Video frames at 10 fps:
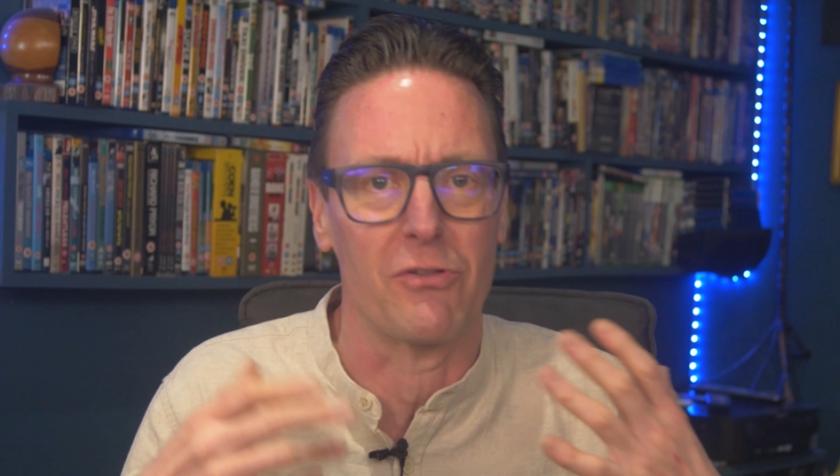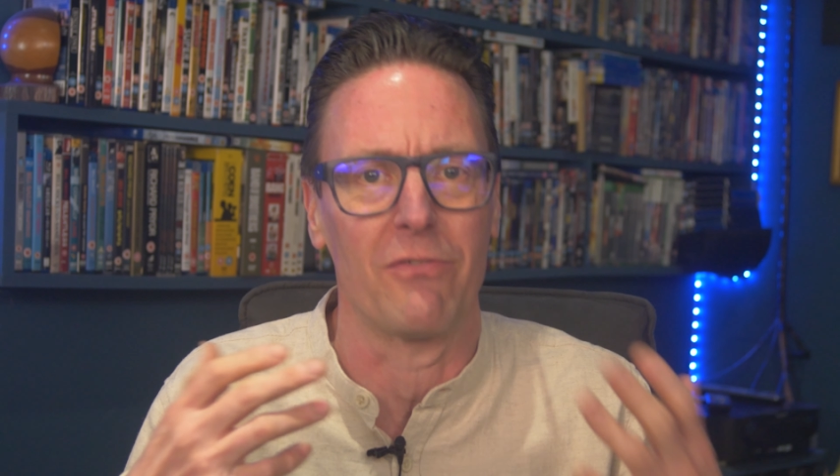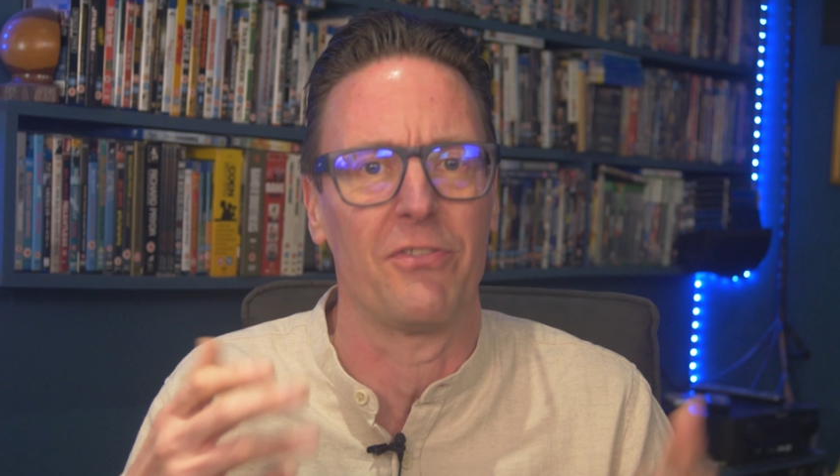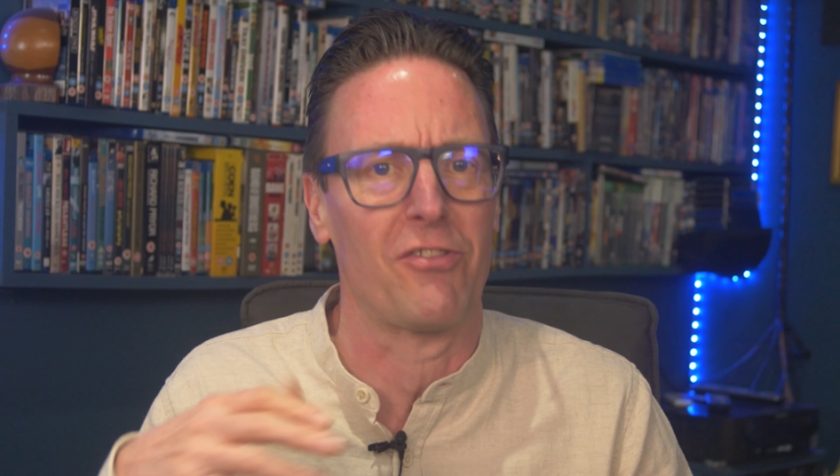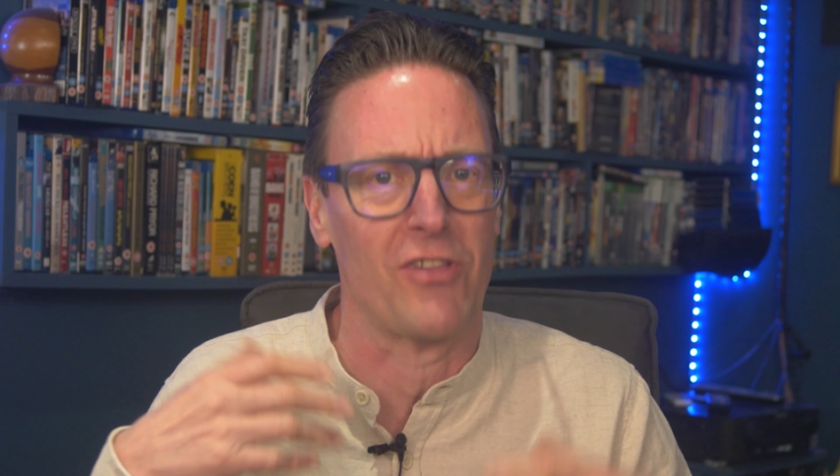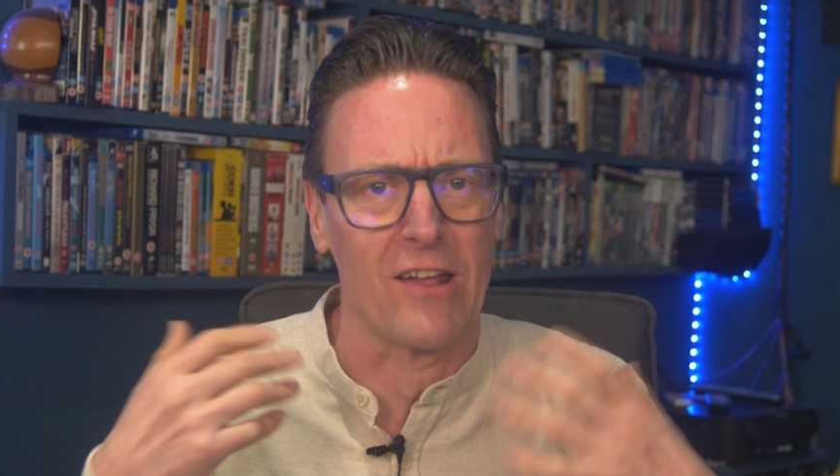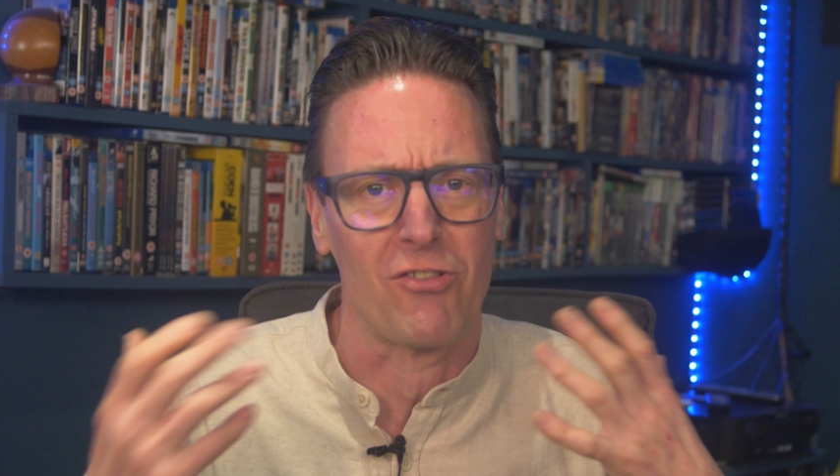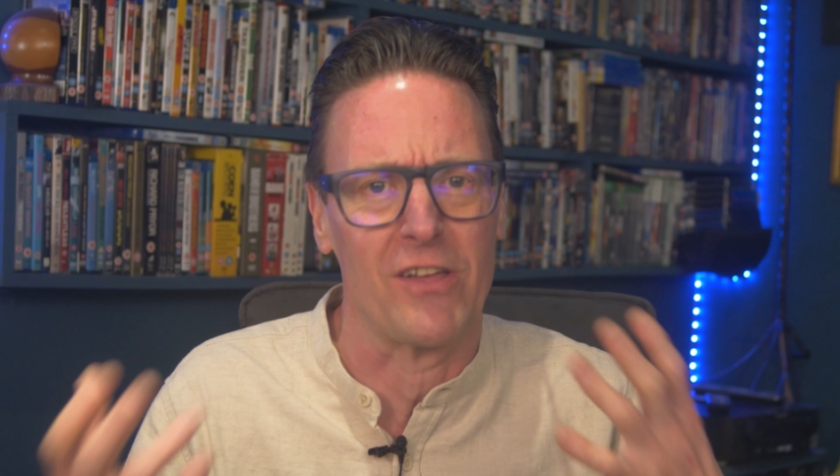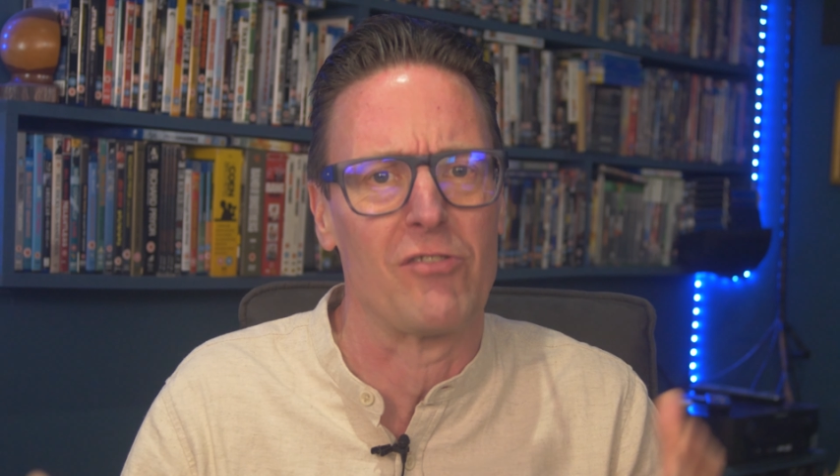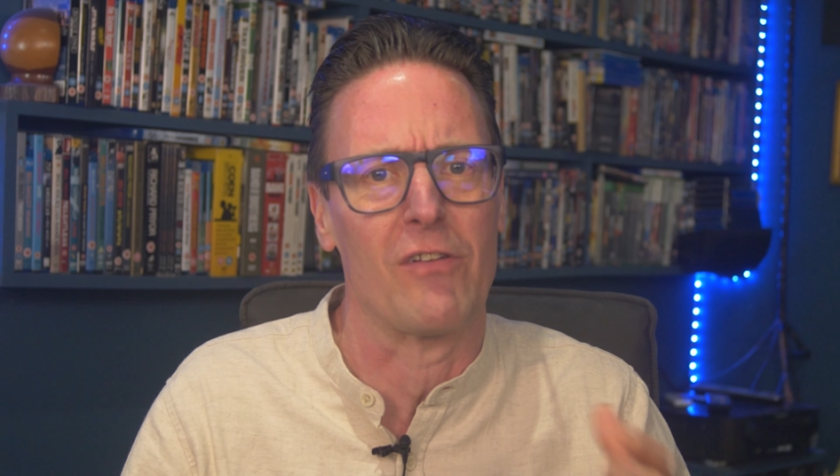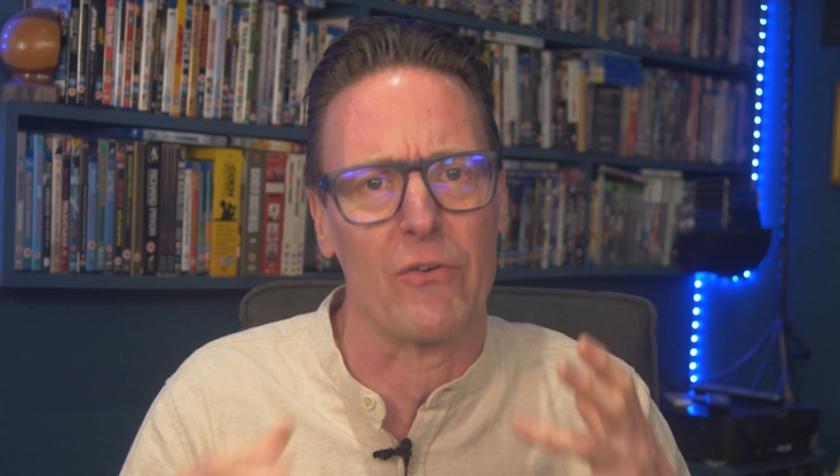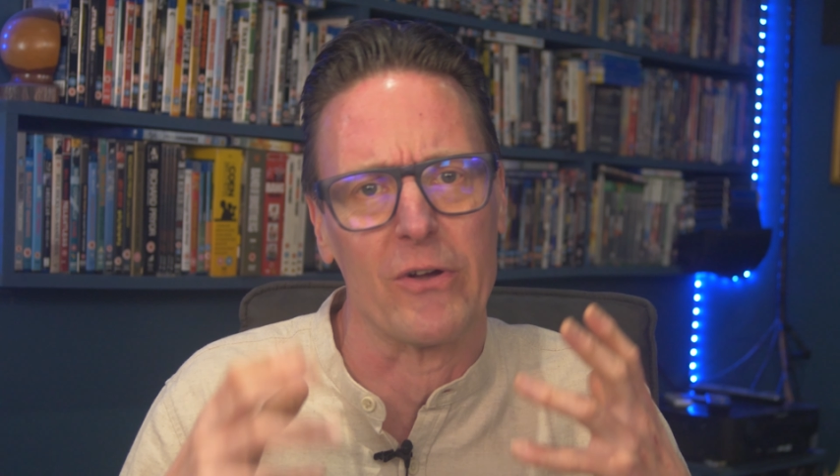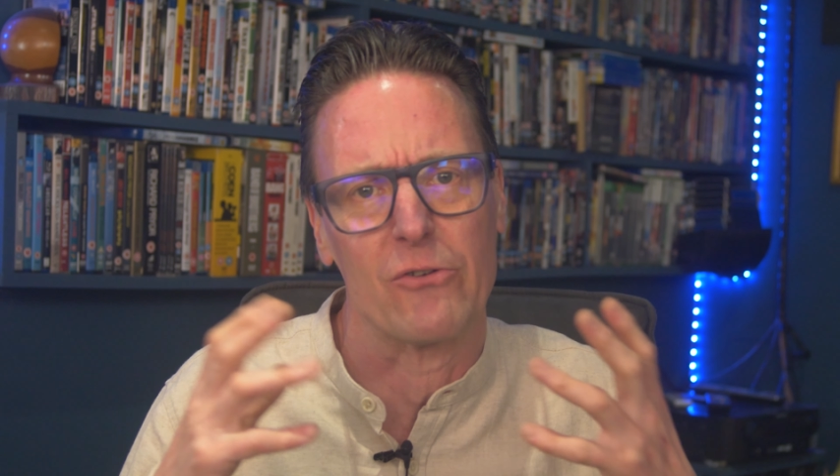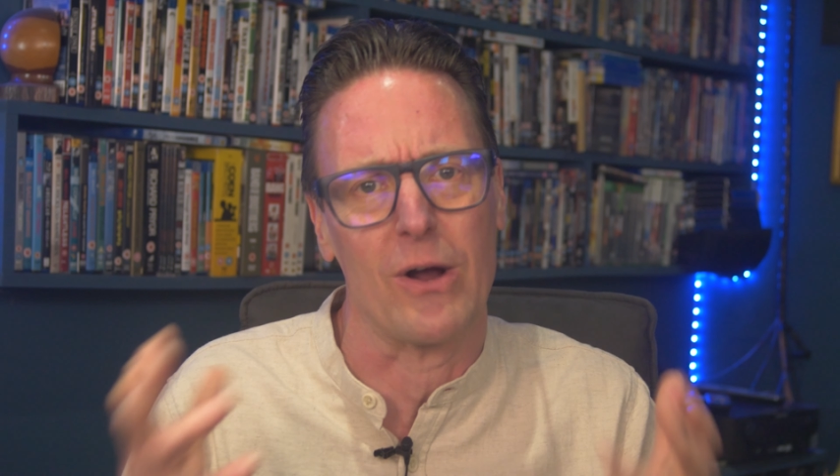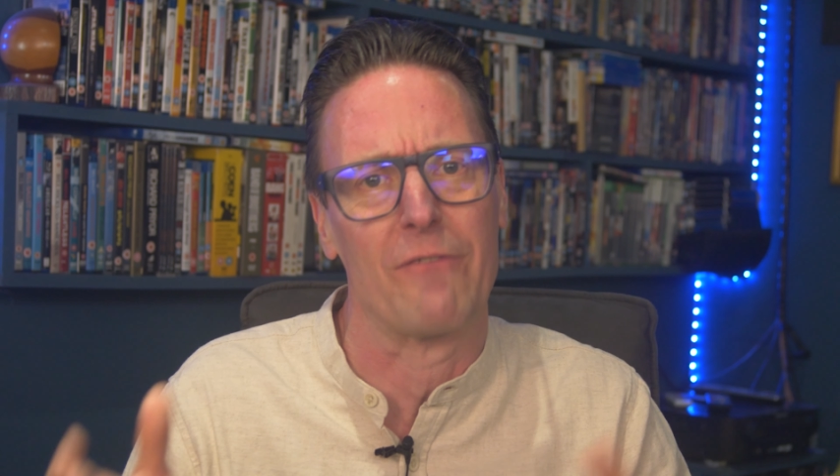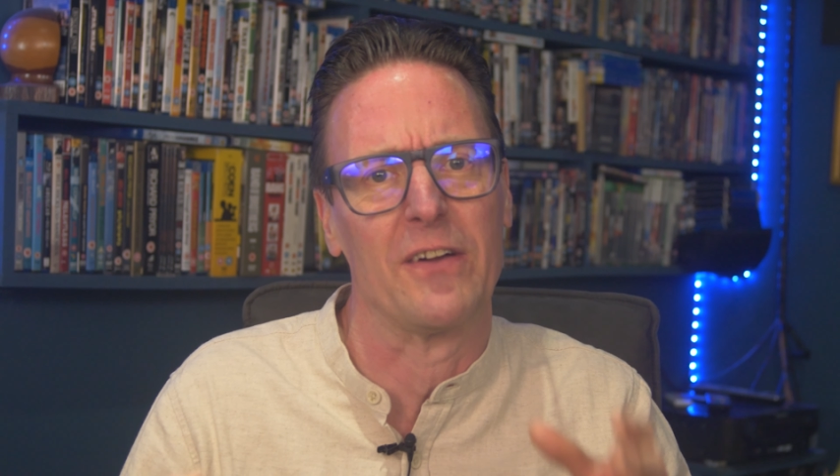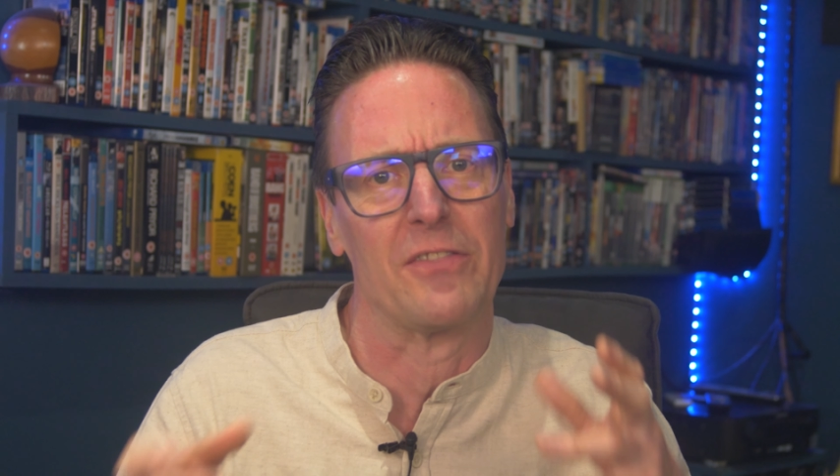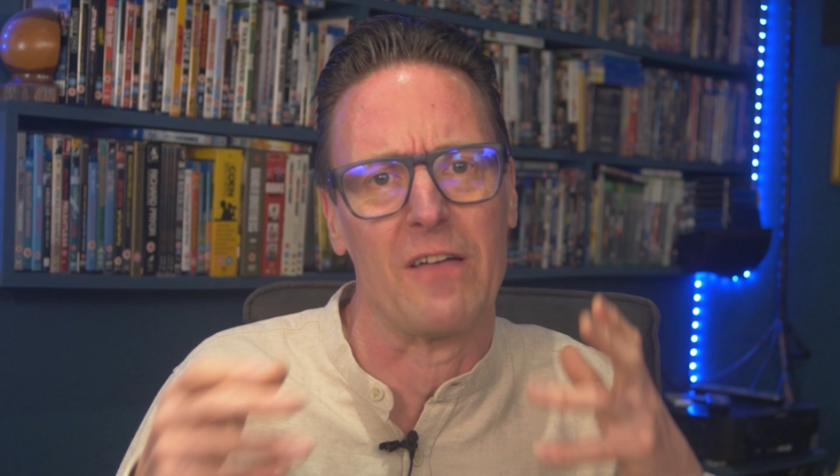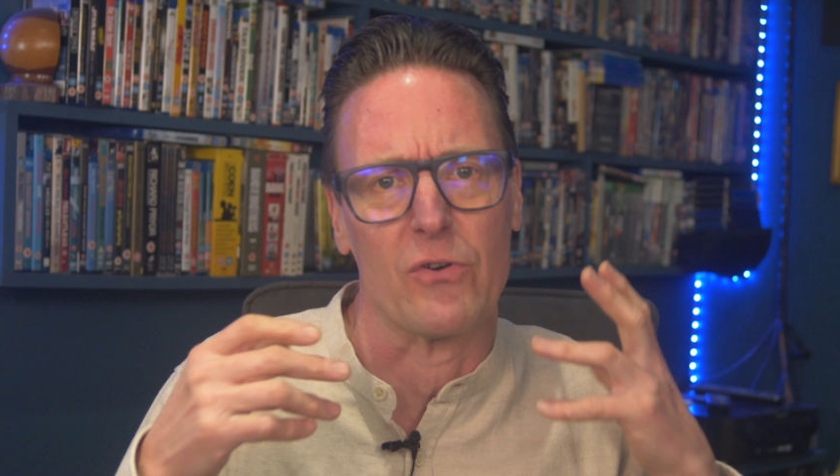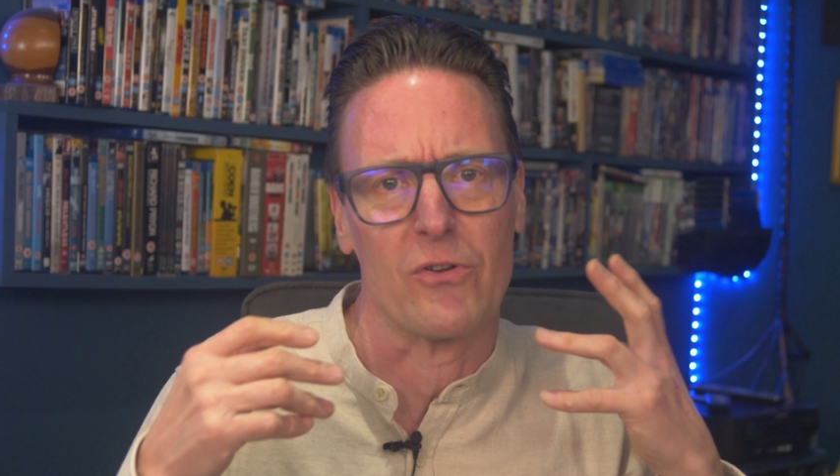of the sex scenes are very graphic,
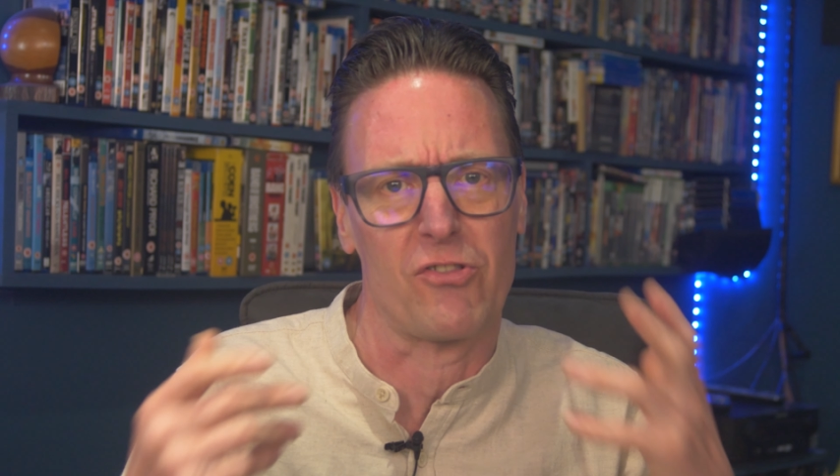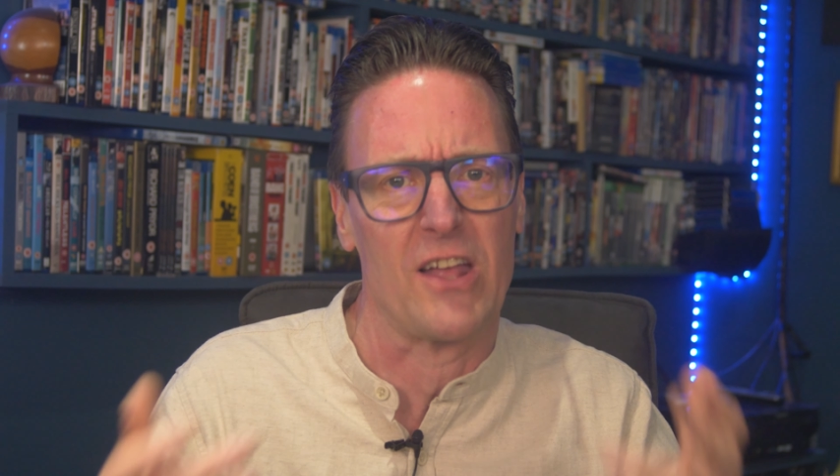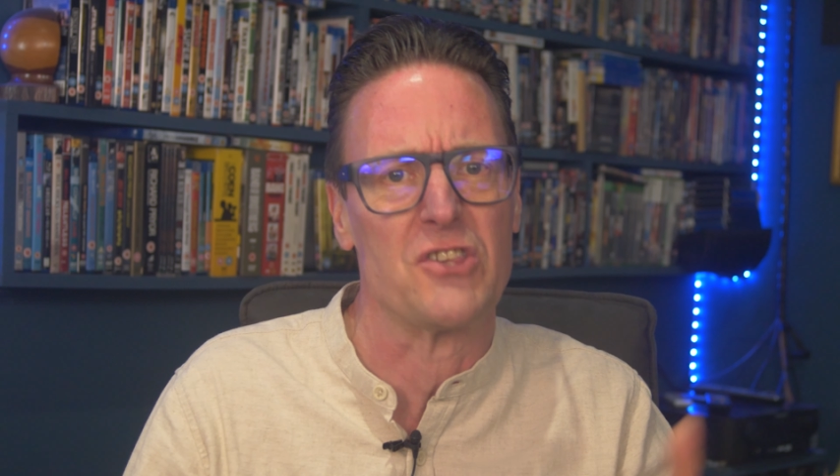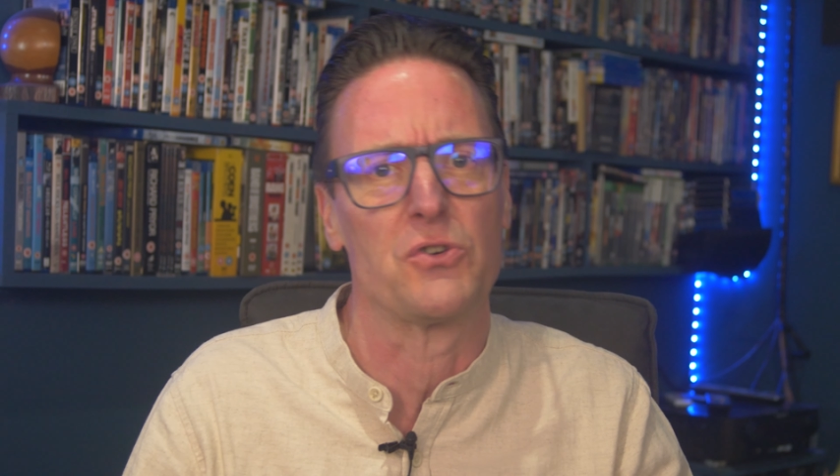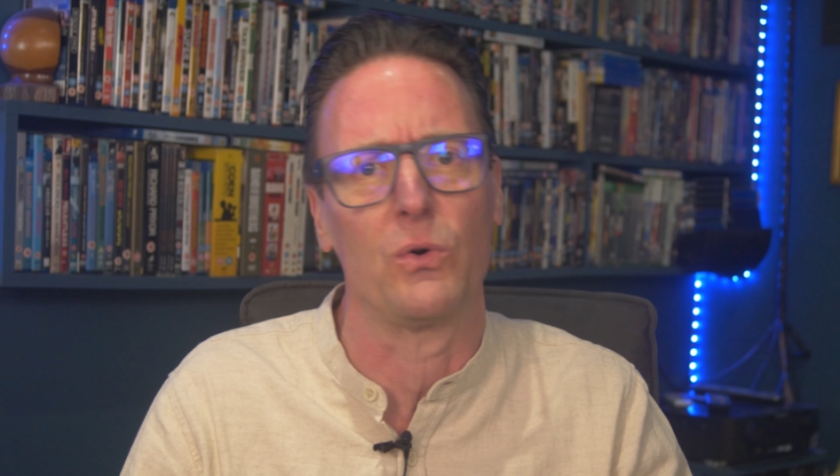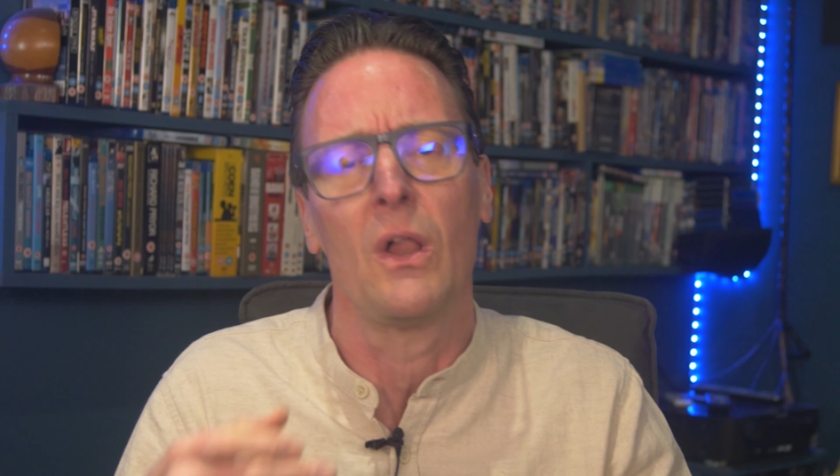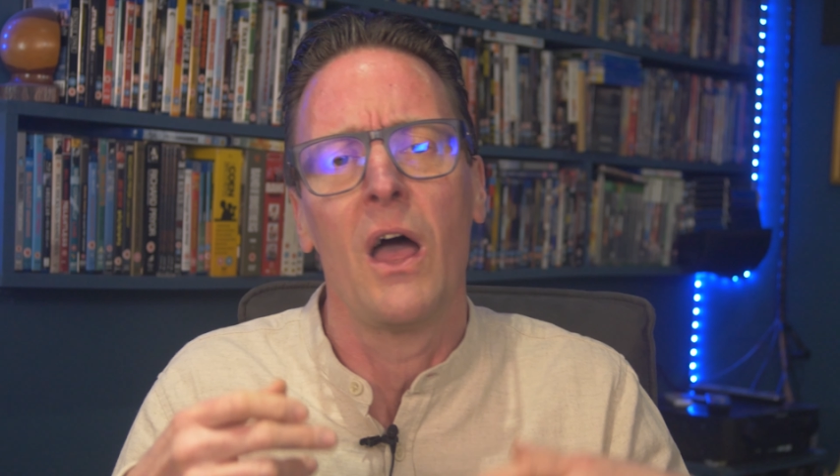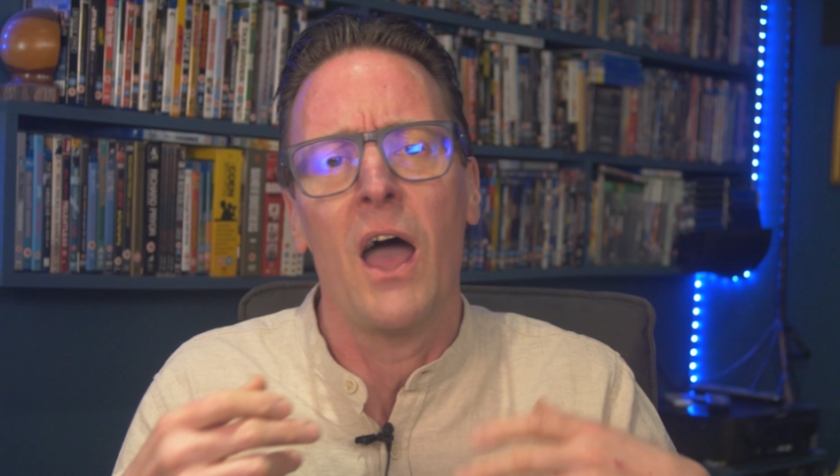they're very sensual.